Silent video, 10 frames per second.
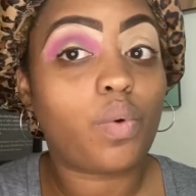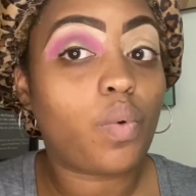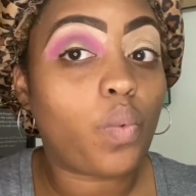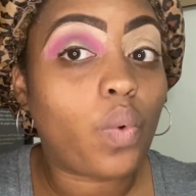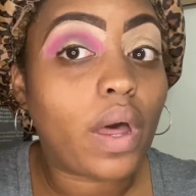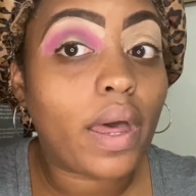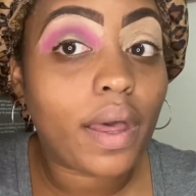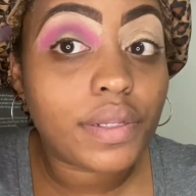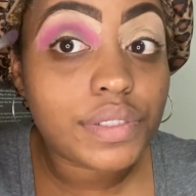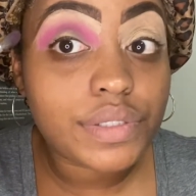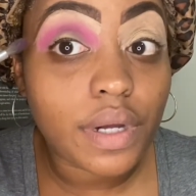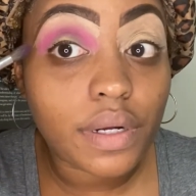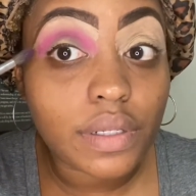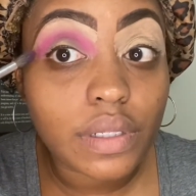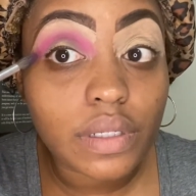why I
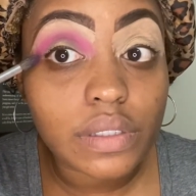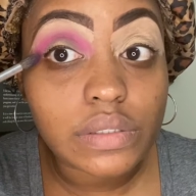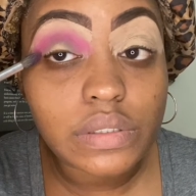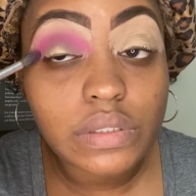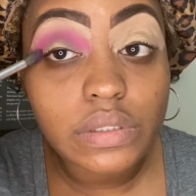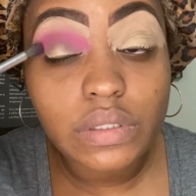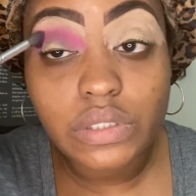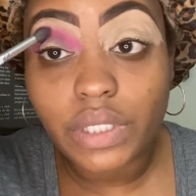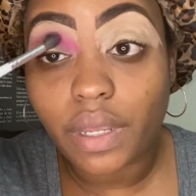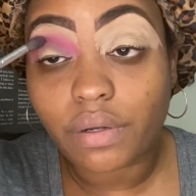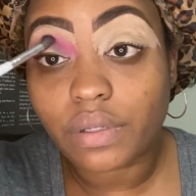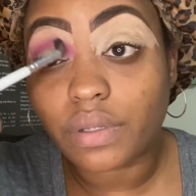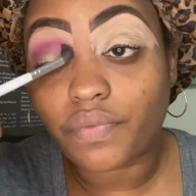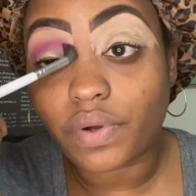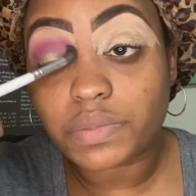started this channel in
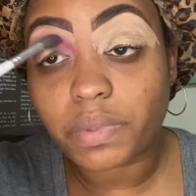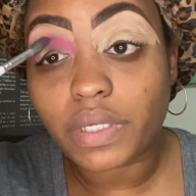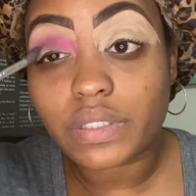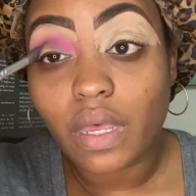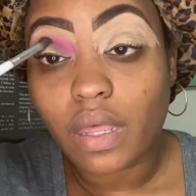the first place.